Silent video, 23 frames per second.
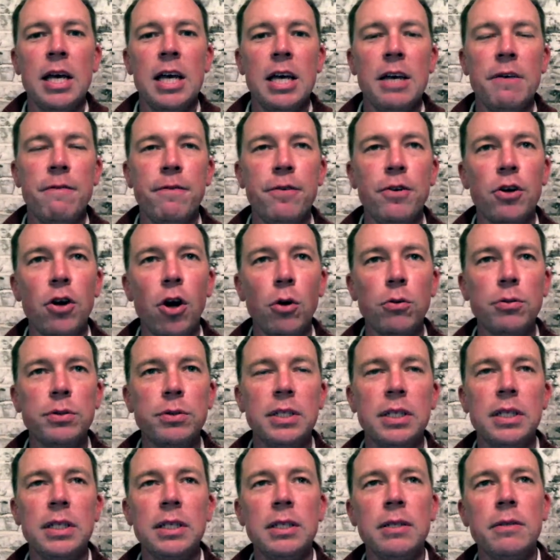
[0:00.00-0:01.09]
If you're
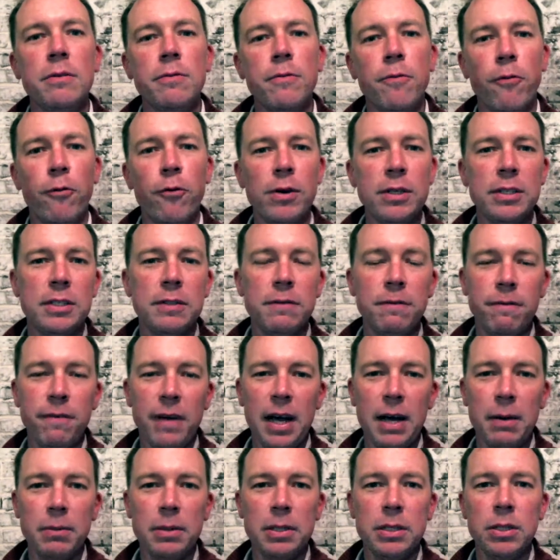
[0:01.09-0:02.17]
hosting friends and
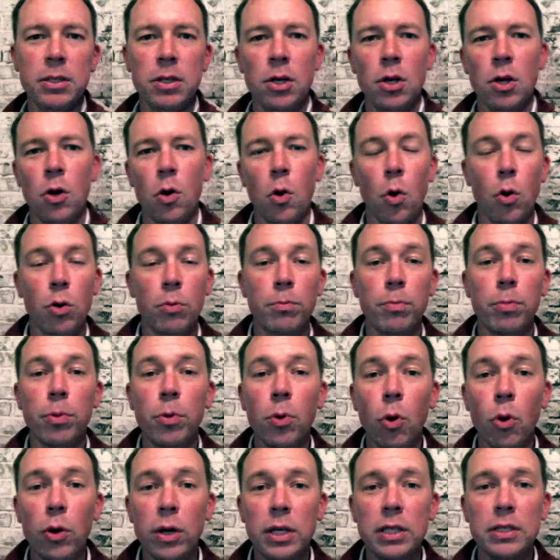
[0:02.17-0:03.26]
family or
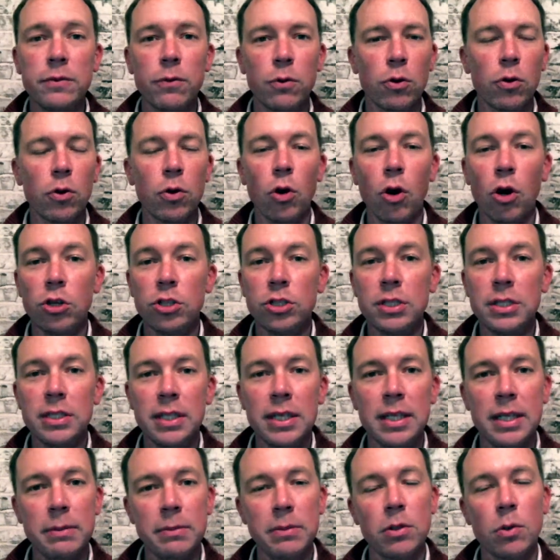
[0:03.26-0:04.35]
employees for a large
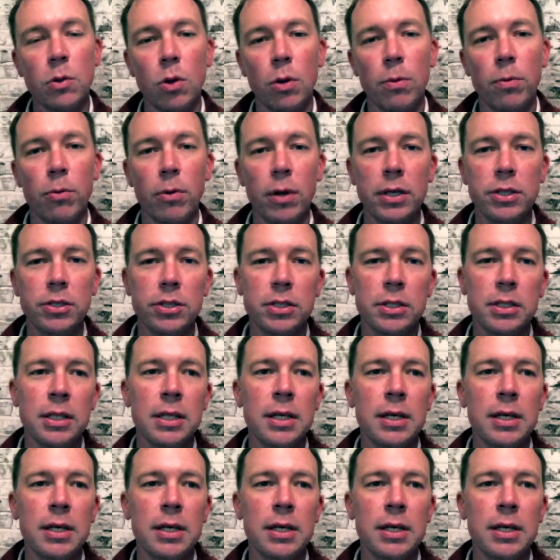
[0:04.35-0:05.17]
team and corporation,